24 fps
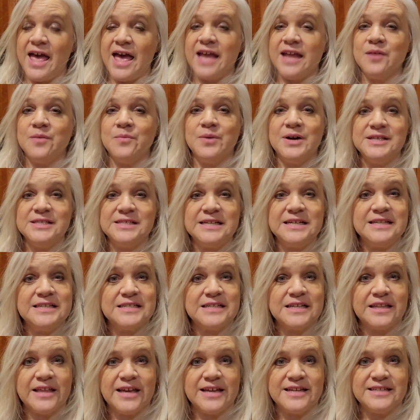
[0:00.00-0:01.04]
And it wasn't
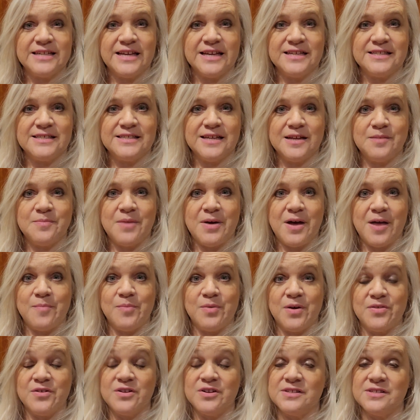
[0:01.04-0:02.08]
until I tasted my
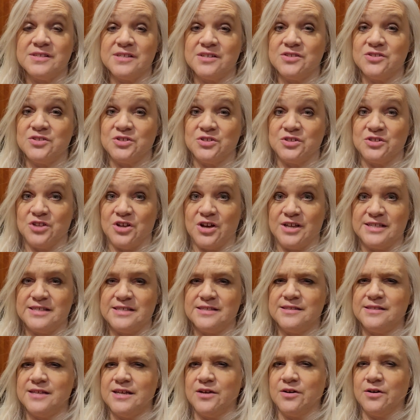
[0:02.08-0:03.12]
brother and sister-in-law's
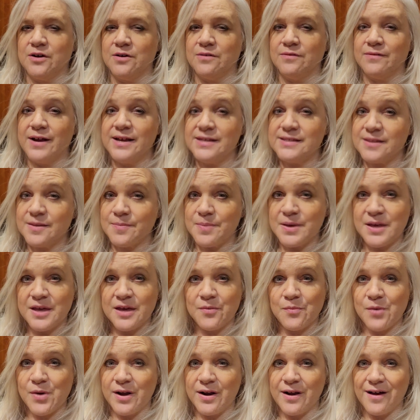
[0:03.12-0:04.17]
secret recipe
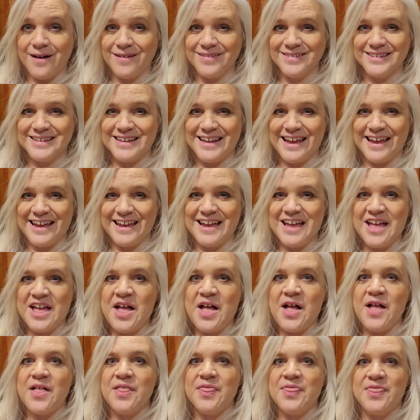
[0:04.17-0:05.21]
one holiday
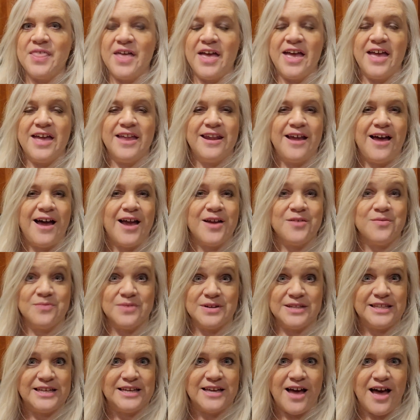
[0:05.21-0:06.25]
that I
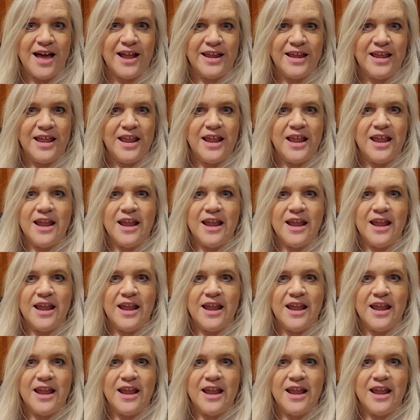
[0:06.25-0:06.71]
really got it.